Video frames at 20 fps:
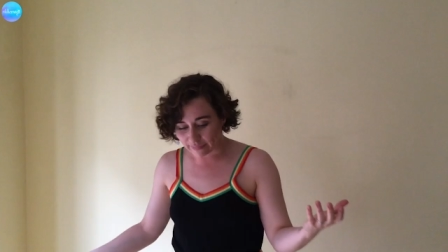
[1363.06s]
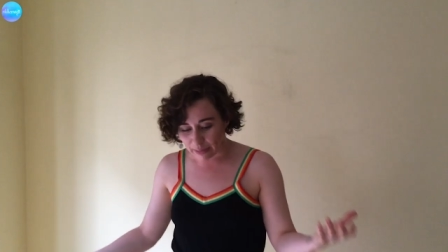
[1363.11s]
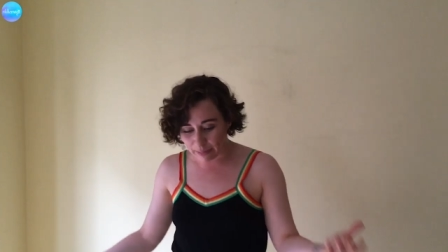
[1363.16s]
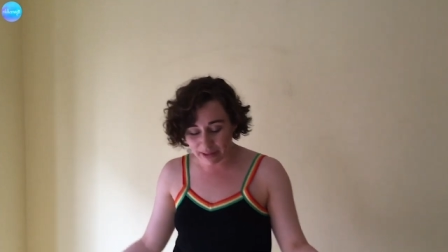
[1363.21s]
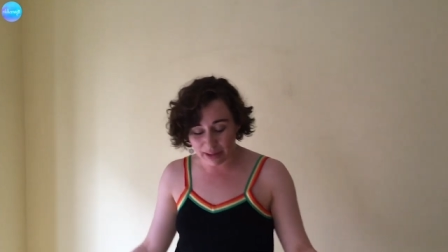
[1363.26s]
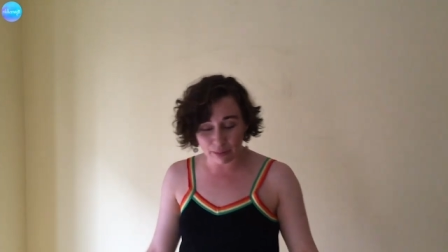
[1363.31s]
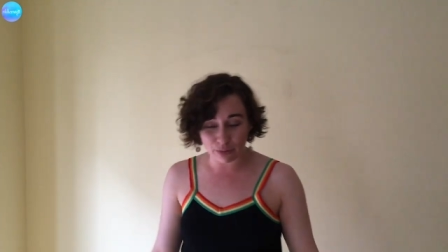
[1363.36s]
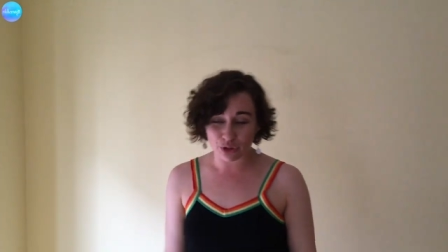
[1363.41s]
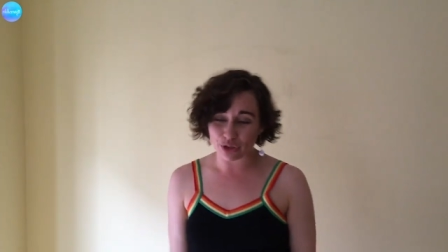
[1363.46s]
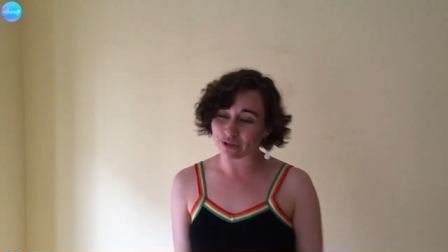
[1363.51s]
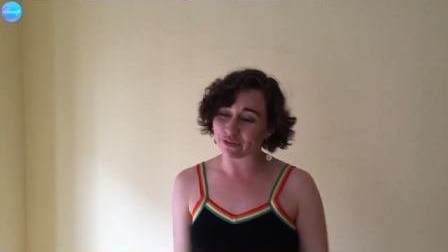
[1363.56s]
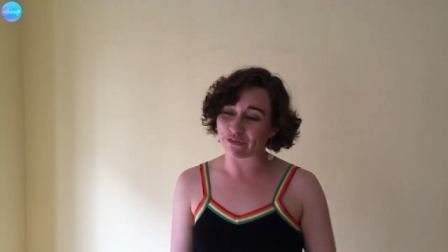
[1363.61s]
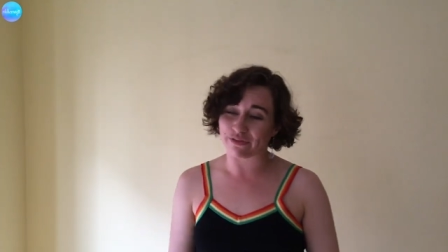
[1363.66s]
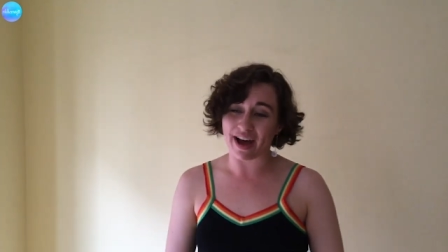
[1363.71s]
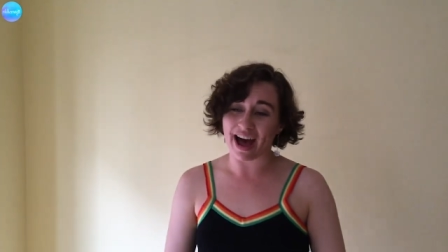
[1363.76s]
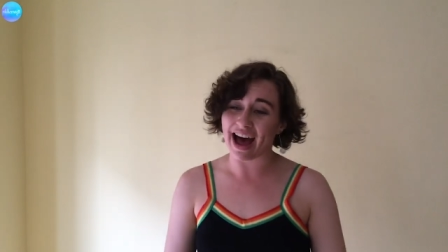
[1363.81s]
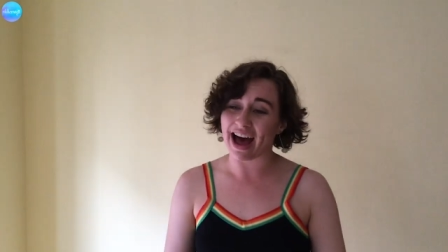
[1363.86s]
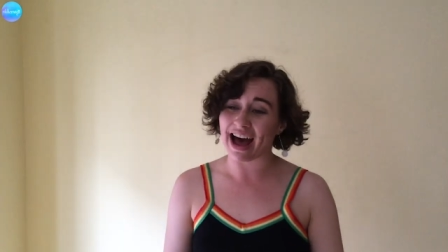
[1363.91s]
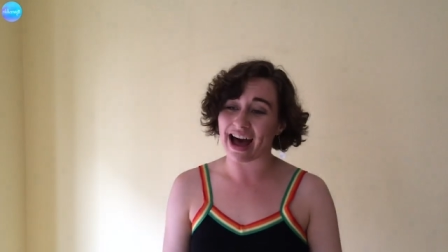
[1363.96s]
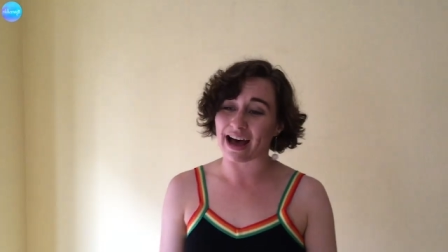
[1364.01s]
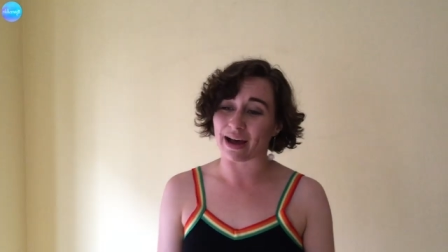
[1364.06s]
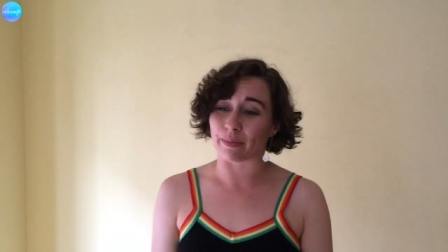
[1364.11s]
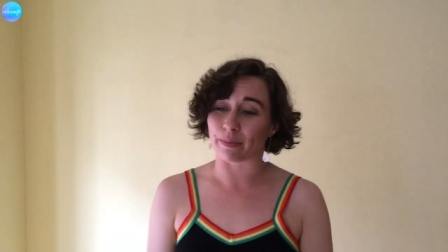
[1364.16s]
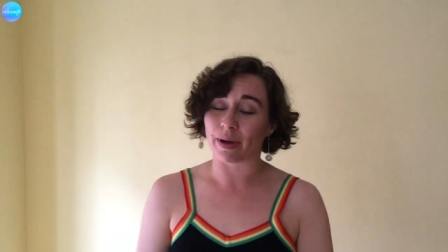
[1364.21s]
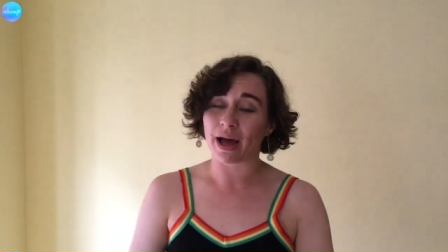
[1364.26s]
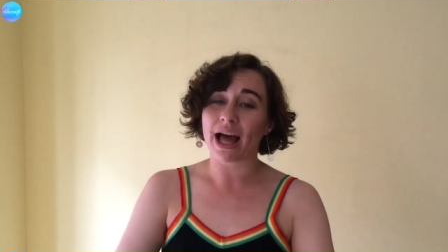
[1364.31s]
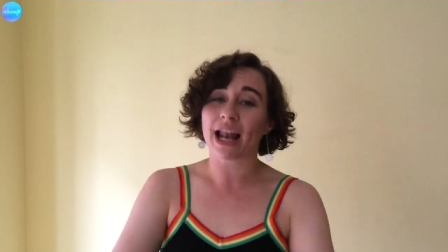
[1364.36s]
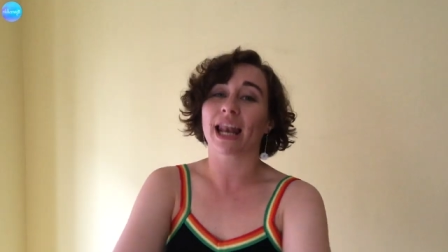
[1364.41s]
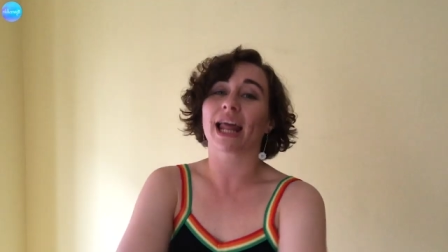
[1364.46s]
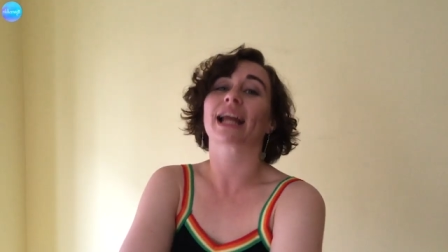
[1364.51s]
I mean, that was just fab.
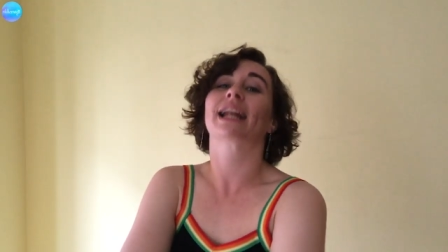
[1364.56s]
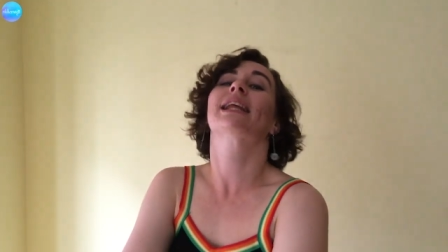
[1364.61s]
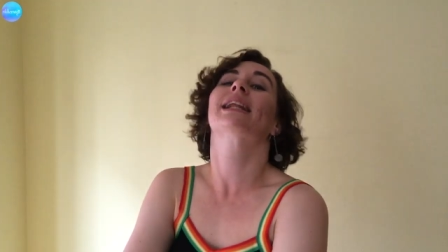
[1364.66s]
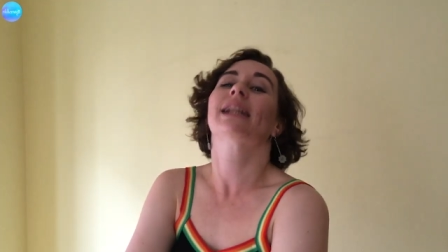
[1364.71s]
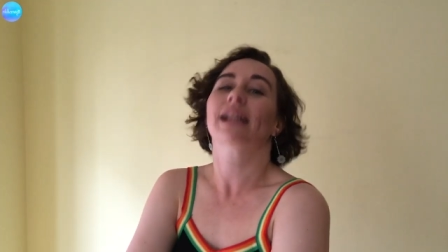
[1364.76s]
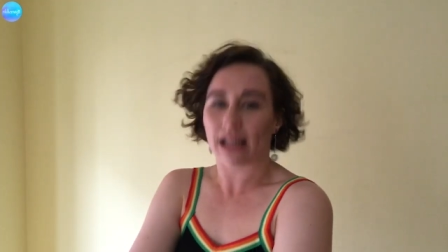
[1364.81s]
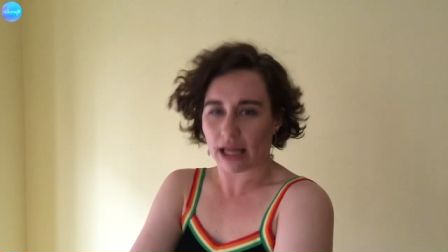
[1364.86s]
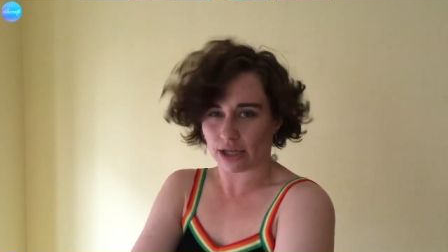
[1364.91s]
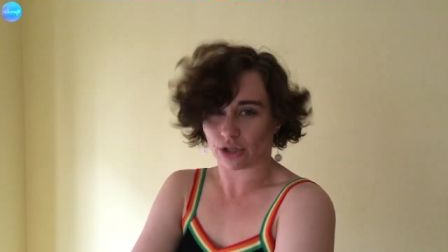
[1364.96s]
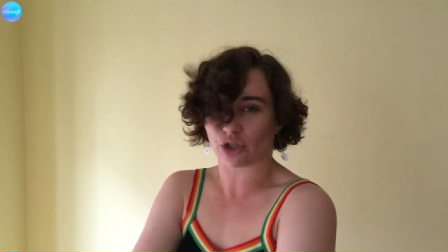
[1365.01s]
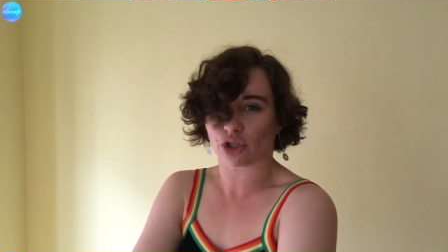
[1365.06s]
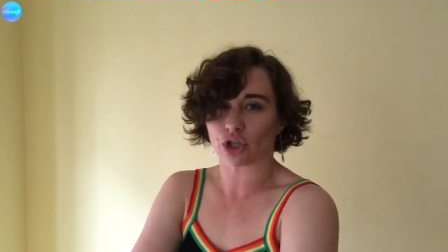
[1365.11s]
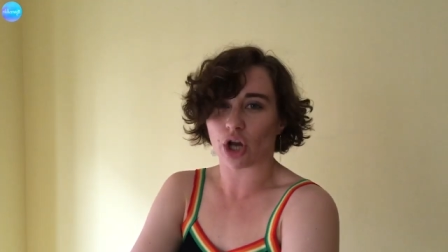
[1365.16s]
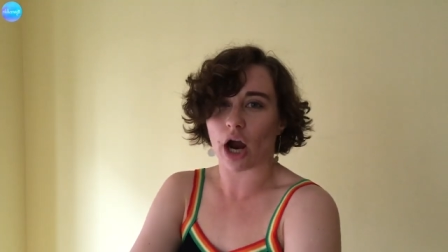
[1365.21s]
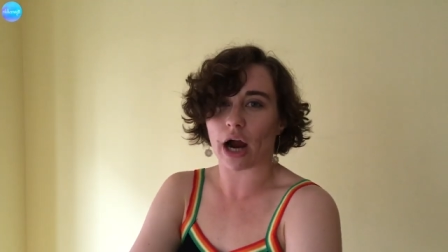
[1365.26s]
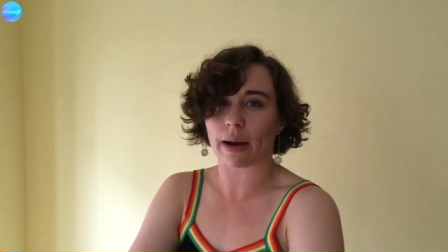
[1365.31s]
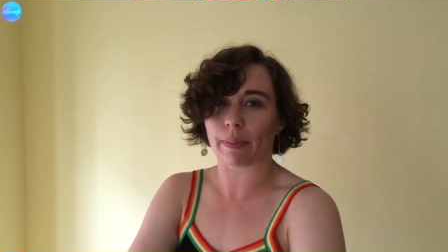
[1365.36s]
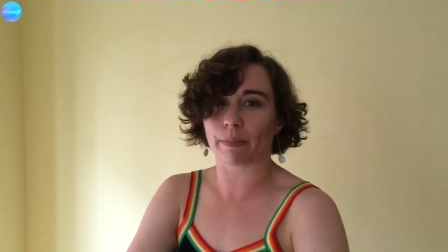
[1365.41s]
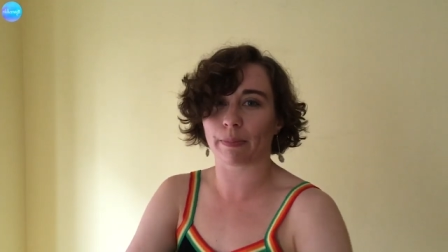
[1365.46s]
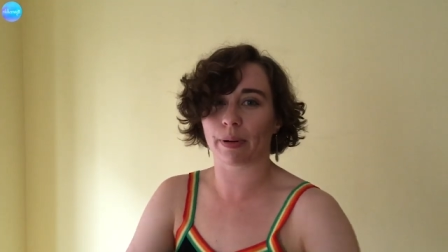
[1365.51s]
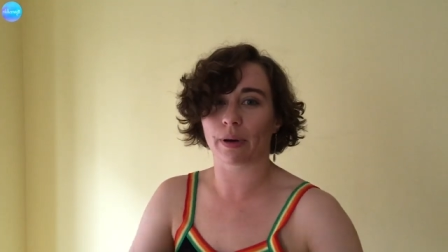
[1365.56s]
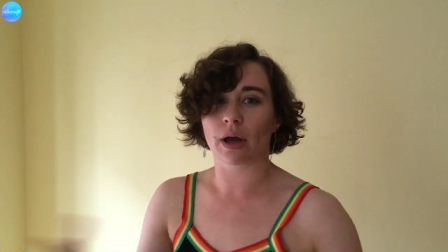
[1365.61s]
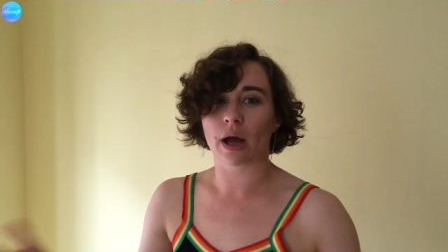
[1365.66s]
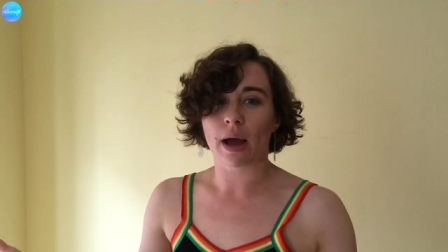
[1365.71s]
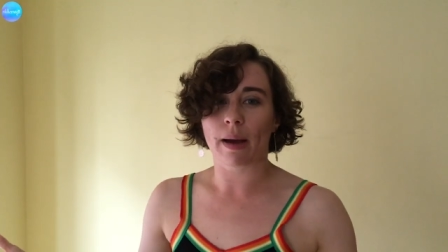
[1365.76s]
Like little sharp